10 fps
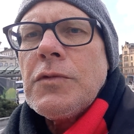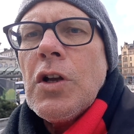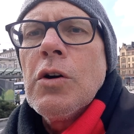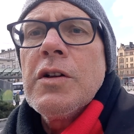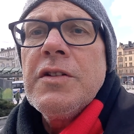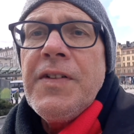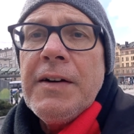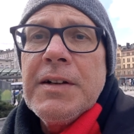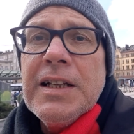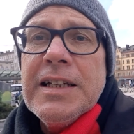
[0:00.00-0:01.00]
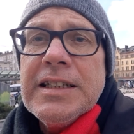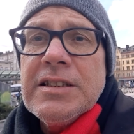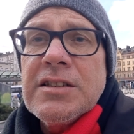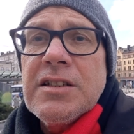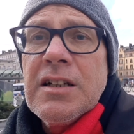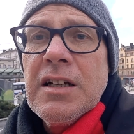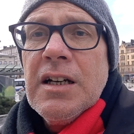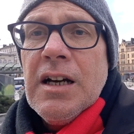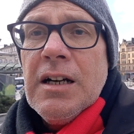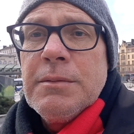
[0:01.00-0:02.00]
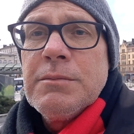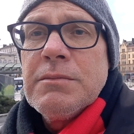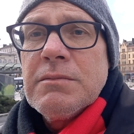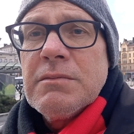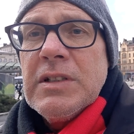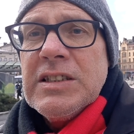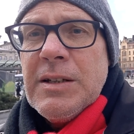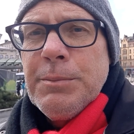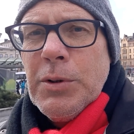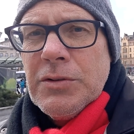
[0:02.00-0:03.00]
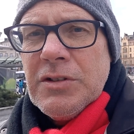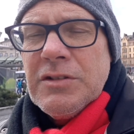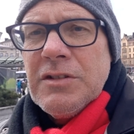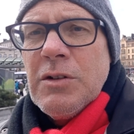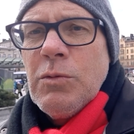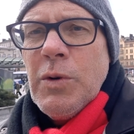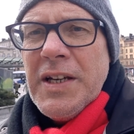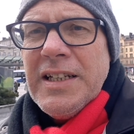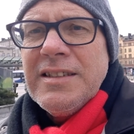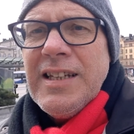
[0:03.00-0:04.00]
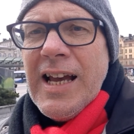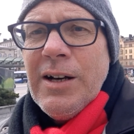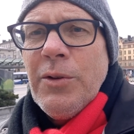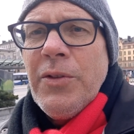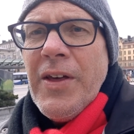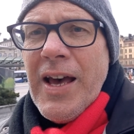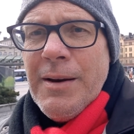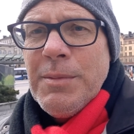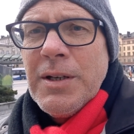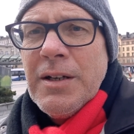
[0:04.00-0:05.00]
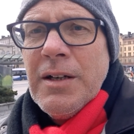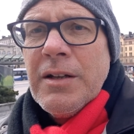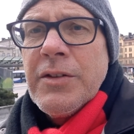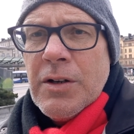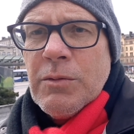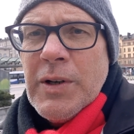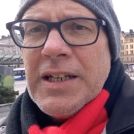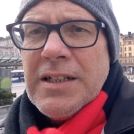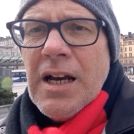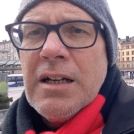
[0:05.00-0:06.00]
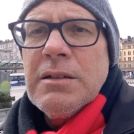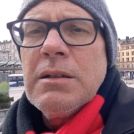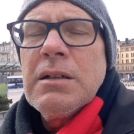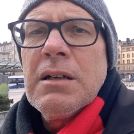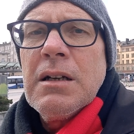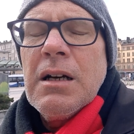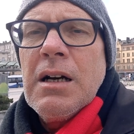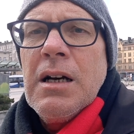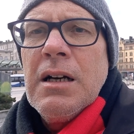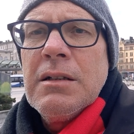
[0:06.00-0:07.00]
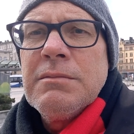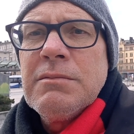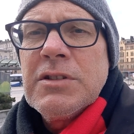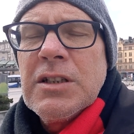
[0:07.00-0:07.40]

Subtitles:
or at the very least it's important that we tell them that we know and